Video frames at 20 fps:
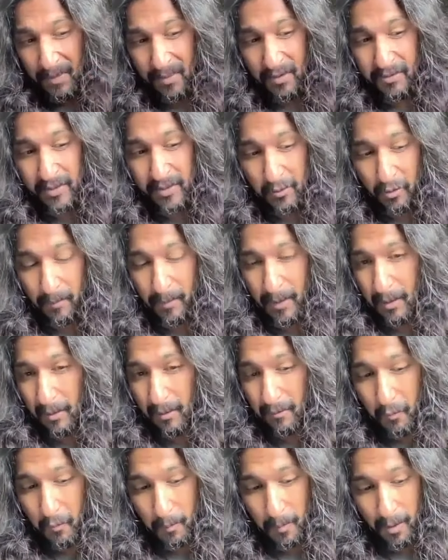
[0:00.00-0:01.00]
Central Bank
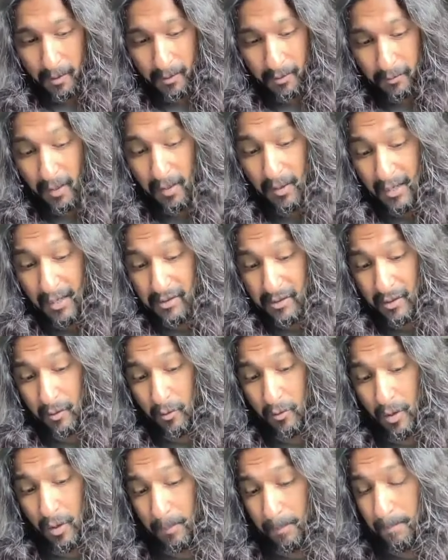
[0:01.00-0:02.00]
of Oman. So I actually
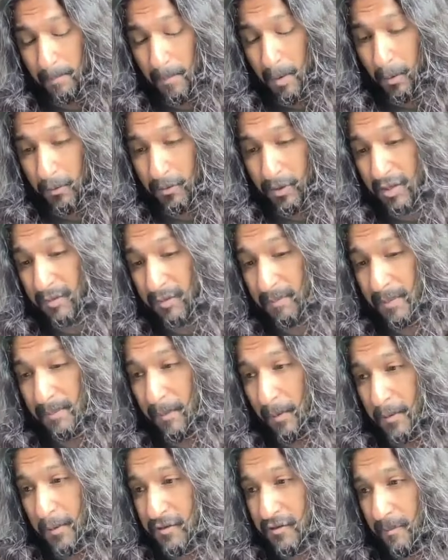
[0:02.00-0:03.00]
grew up I spent
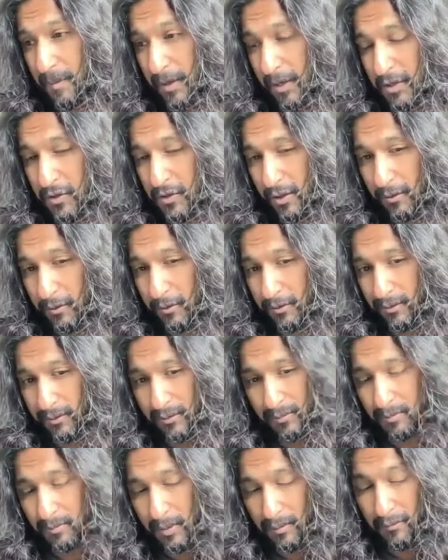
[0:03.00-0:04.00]
most of my childhood,
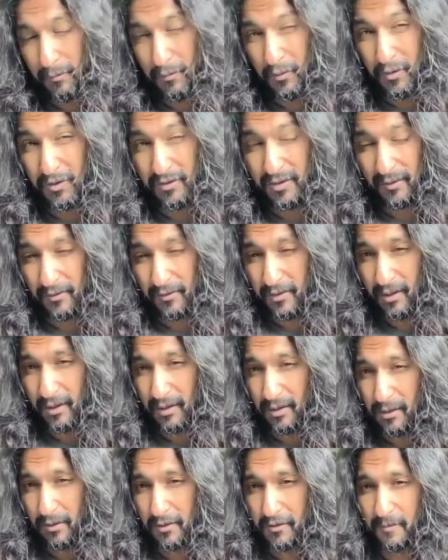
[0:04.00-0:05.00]
the first
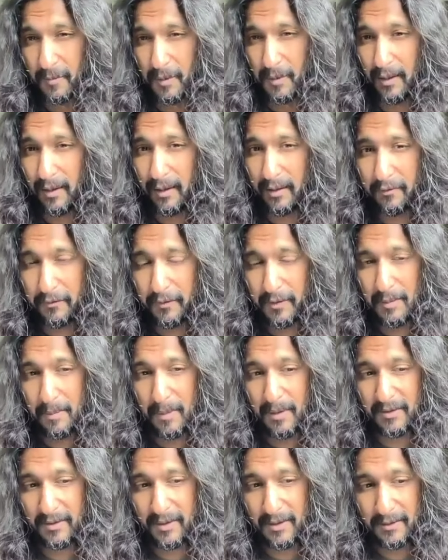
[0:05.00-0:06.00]
17 years of my life in
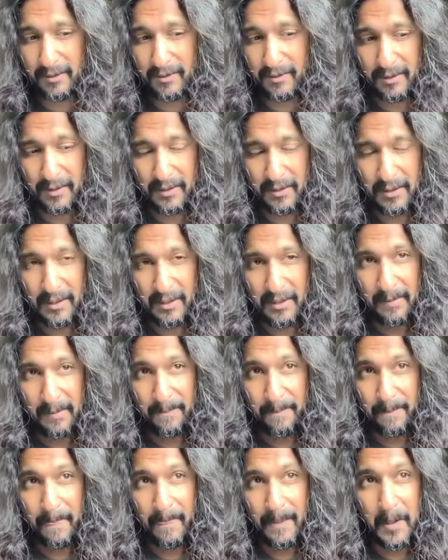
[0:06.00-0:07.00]
Muscat,
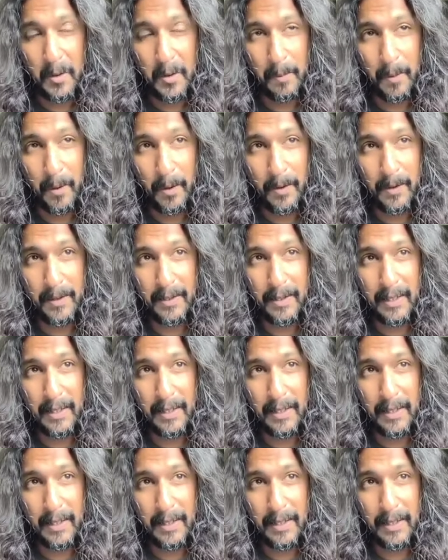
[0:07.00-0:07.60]
in Oman.